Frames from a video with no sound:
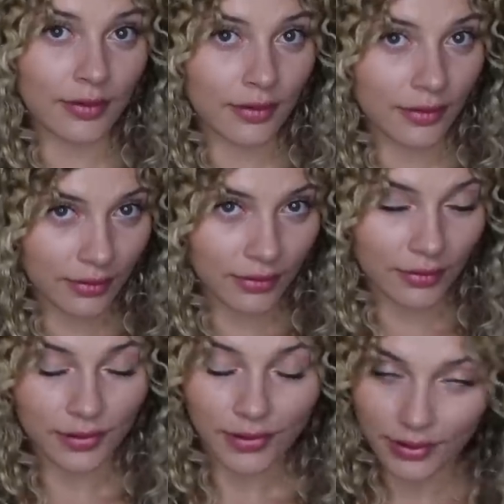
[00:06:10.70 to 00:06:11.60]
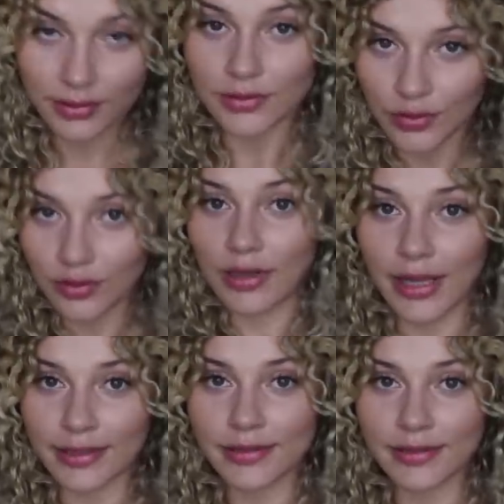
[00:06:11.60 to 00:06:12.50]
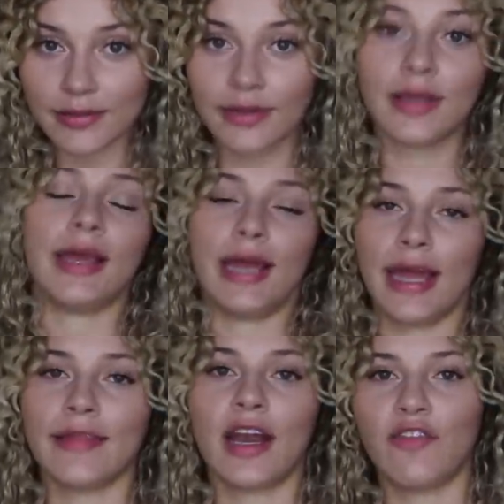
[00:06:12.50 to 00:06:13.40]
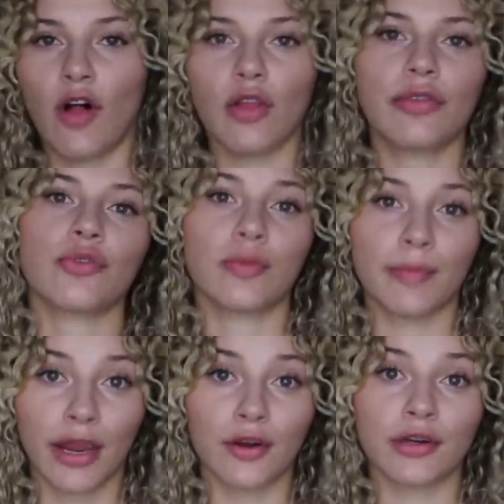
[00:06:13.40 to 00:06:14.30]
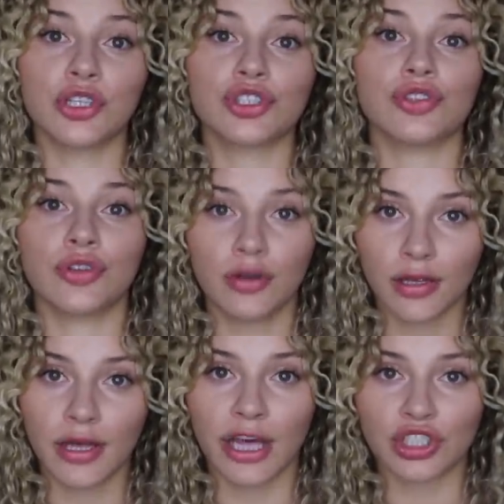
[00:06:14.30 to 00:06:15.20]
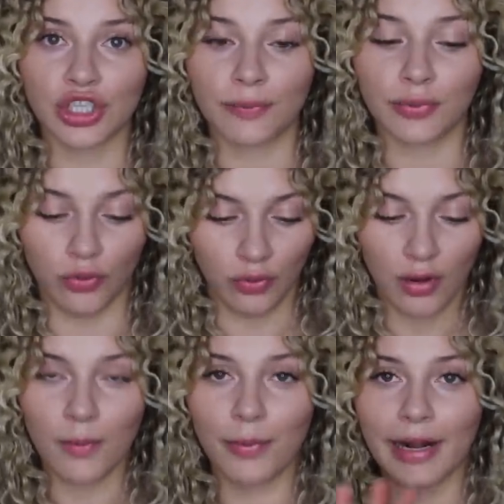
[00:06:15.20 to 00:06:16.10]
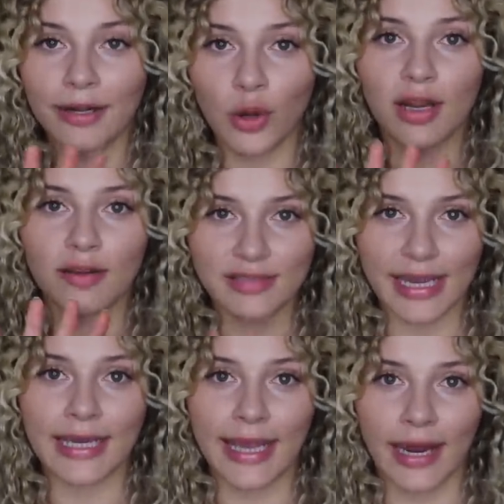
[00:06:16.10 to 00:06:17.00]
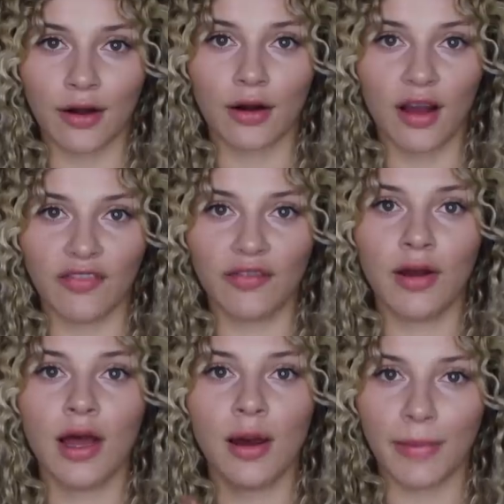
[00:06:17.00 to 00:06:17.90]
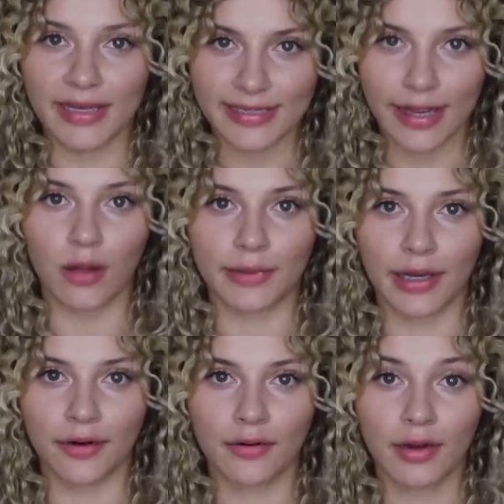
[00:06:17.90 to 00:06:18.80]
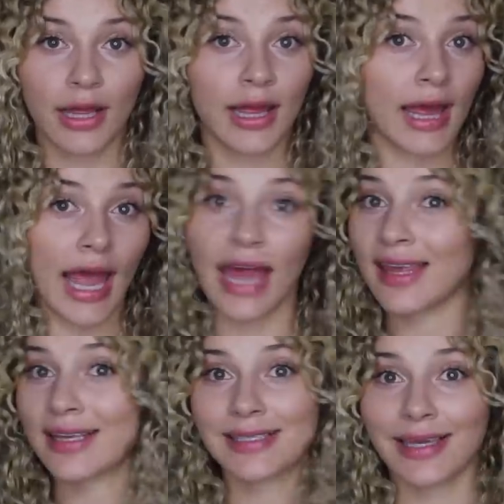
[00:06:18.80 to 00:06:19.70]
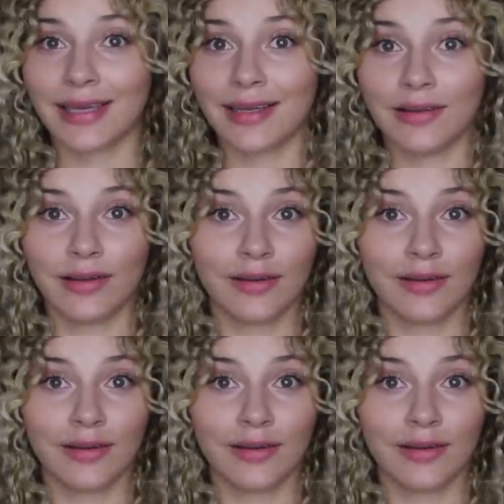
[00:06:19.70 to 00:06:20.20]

into my scalp to cleanse, and then I follow through with my hair conditioner and shampoo. But I know that I've taken care of my scalp care. And that's it.